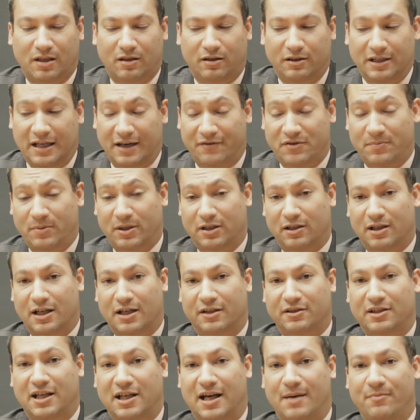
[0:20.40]
Yeah, I spent a lot
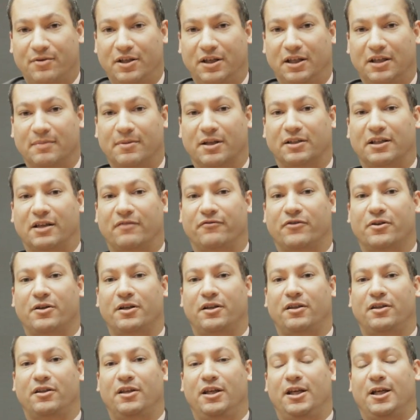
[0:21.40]
of time thinking about that
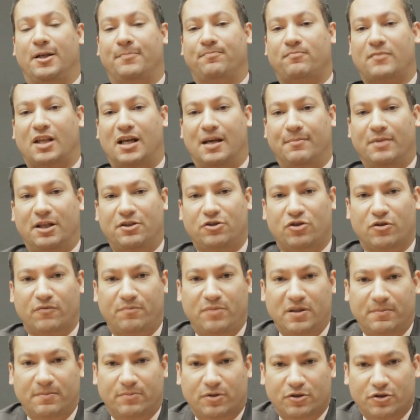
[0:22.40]
very thing. I'm not sure if
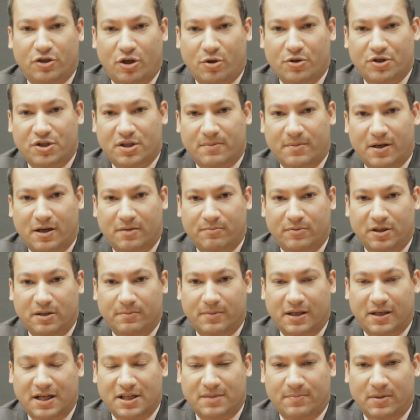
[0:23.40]
people know this about me,
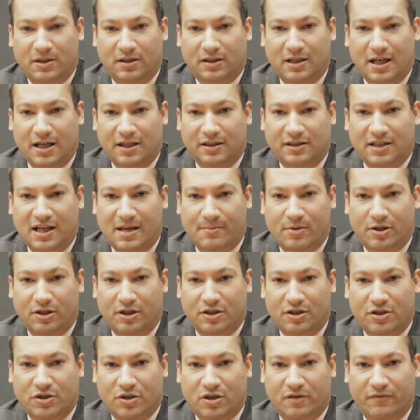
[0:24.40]
but I spend a lot of time on
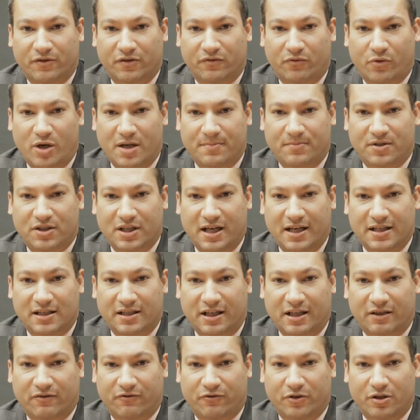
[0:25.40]
conservative
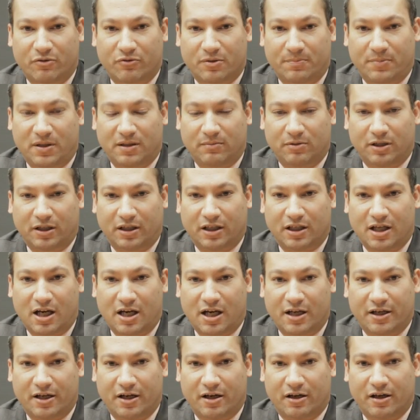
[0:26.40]
websites like Free Republic and
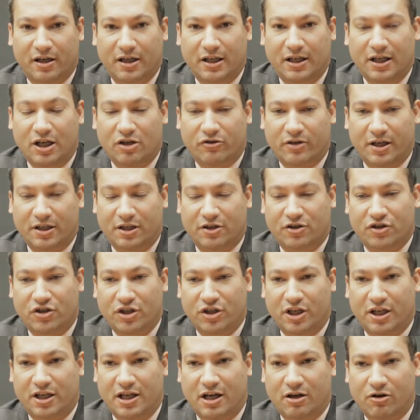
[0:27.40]
Hot Air, trying to
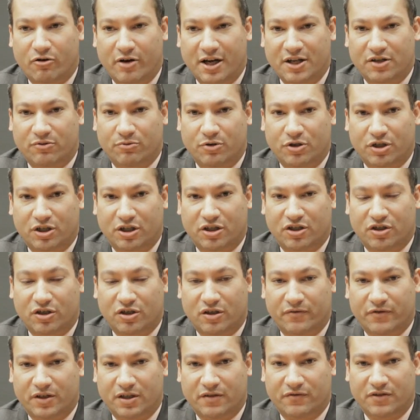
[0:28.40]
understand how grassroots
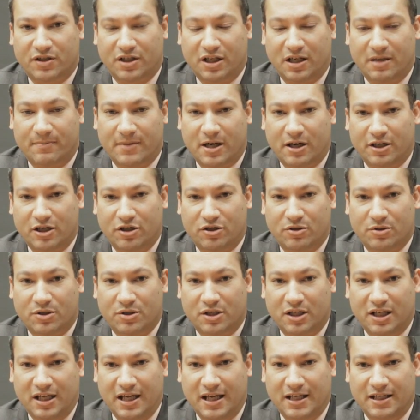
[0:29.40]
conservatives think about issues
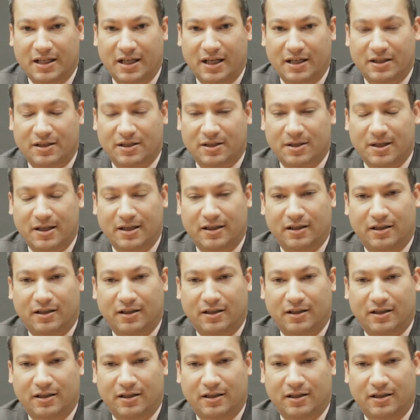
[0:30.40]
and candidates.